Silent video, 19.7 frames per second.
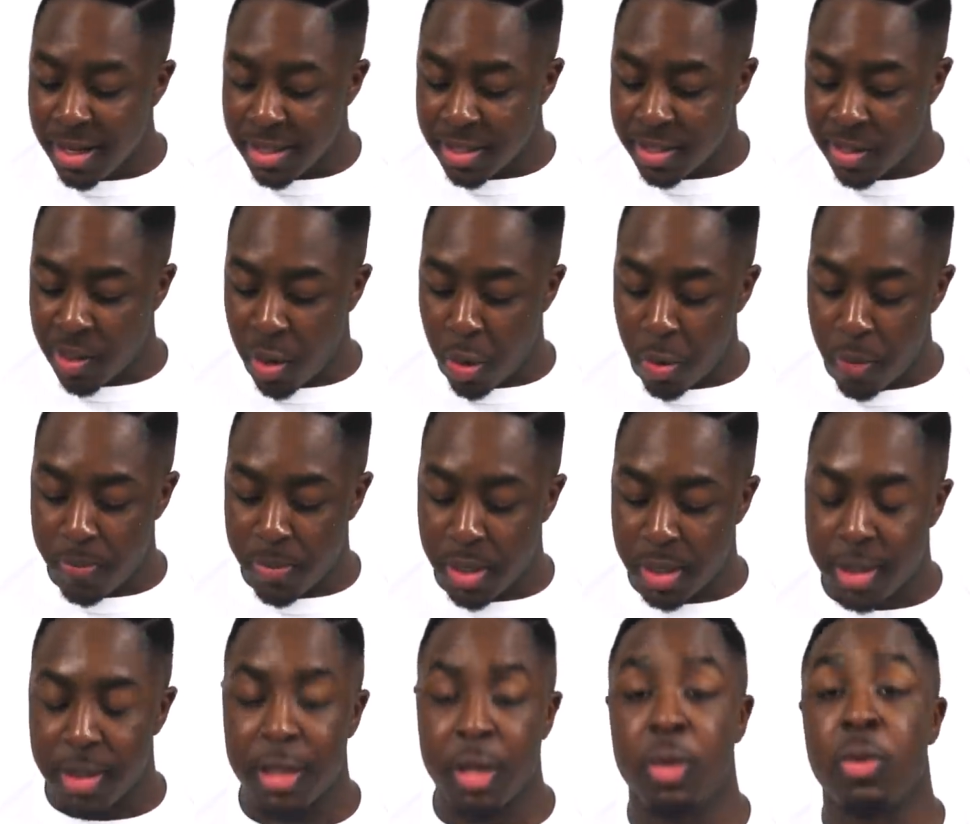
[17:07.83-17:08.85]
So
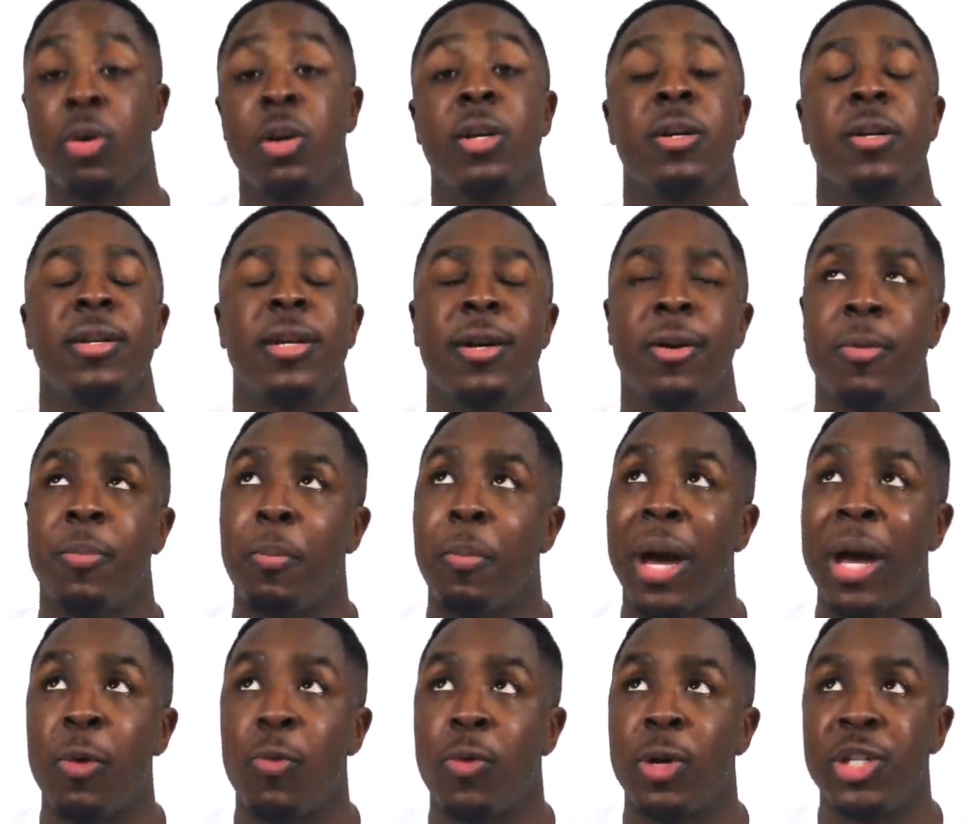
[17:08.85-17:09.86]
the Lord
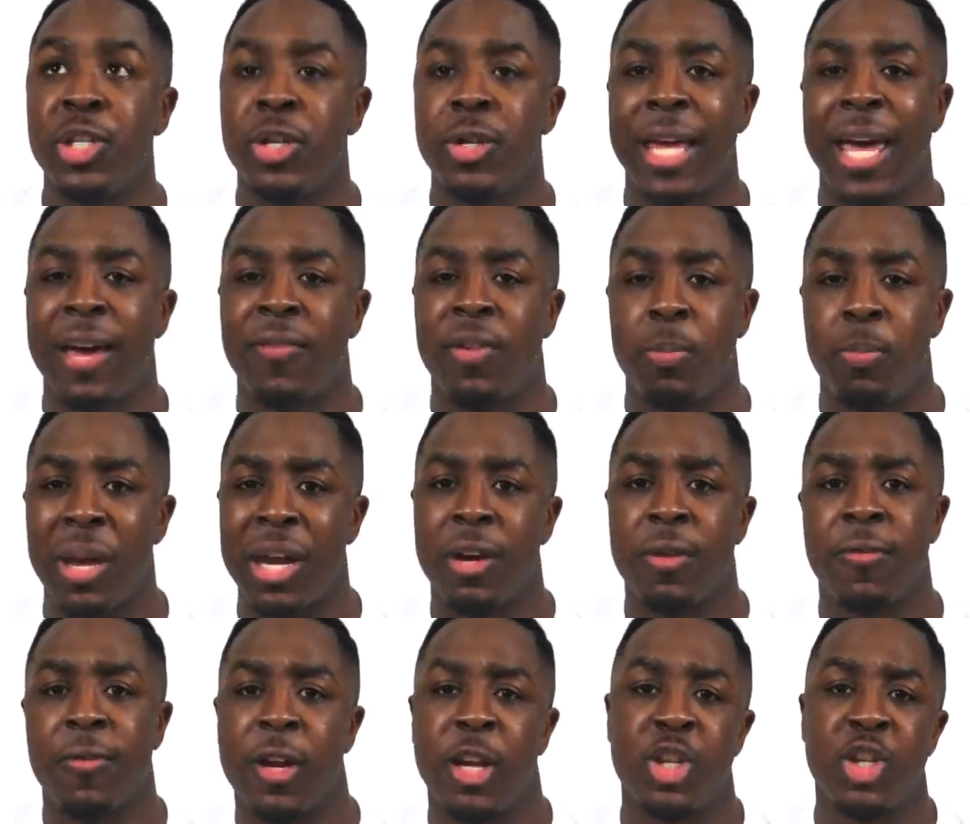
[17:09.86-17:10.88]
might want you to have a better
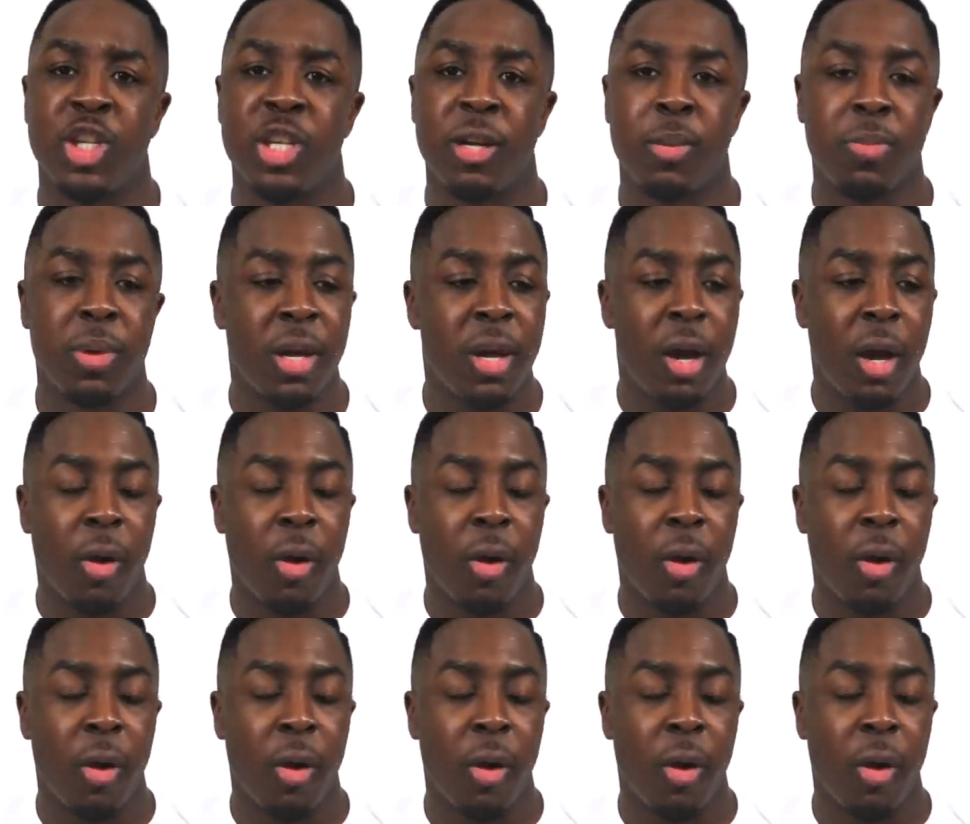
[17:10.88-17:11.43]
friendship